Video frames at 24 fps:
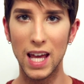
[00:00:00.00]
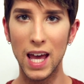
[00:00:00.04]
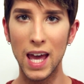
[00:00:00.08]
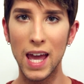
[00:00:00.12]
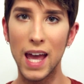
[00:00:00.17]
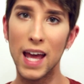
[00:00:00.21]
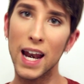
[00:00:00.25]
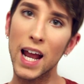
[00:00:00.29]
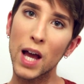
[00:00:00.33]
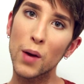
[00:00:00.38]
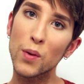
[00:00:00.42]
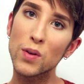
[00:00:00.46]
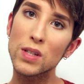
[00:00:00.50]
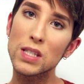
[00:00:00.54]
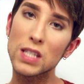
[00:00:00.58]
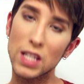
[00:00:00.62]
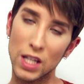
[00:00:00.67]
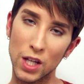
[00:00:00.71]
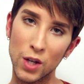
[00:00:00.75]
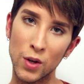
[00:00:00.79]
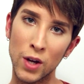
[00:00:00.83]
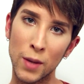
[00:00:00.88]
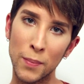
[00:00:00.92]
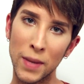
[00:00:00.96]
day, and I will
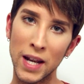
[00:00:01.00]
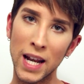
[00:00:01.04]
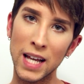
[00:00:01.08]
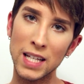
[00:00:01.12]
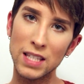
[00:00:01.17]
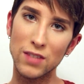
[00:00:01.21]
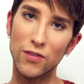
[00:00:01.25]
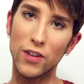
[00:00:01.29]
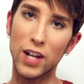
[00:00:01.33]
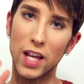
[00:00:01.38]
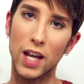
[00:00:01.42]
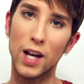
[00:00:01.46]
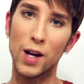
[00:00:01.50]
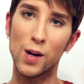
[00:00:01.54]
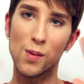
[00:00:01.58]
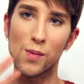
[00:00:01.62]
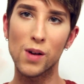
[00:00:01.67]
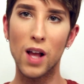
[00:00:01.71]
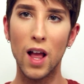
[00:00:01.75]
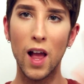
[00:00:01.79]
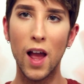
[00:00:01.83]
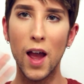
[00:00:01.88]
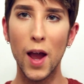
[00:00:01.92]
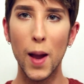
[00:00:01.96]
see you in my next
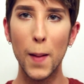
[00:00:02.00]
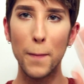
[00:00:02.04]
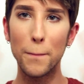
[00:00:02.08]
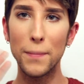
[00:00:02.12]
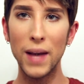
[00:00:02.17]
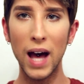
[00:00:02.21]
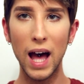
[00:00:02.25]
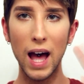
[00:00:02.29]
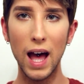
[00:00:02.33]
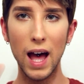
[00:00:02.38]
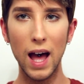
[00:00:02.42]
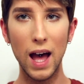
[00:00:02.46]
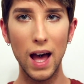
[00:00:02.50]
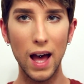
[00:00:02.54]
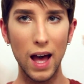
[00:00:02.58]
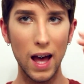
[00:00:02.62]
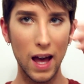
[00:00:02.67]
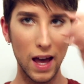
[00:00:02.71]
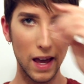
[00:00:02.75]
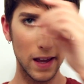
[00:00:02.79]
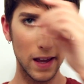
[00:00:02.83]
video. Bye!